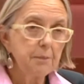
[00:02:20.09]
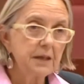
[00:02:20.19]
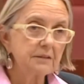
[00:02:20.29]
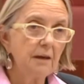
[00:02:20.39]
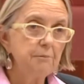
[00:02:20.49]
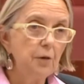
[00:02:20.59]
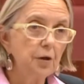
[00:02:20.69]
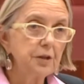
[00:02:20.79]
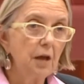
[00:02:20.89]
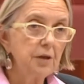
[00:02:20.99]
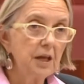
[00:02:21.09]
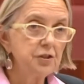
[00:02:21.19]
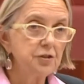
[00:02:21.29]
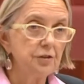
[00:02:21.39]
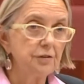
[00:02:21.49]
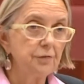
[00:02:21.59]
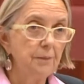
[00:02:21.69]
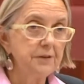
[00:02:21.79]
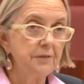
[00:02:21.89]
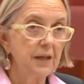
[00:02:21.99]
picks up more donations from
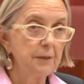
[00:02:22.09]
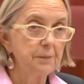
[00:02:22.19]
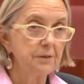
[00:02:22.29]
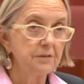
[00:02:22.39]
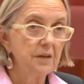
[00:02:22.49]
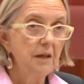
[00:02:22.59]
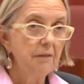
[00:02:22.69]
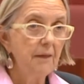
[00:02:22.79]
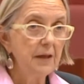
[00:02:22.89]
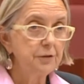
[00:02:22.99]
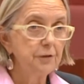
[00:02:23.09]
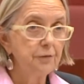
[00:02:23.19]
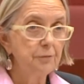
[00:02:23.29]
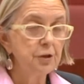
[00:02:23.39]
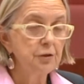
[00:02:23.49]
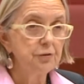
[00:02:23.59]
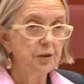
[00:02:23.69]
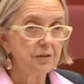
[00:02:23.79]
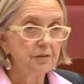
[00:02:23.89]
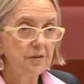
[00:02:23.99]
the developers than they do from
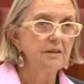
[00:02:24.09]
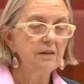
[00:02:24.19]
unions.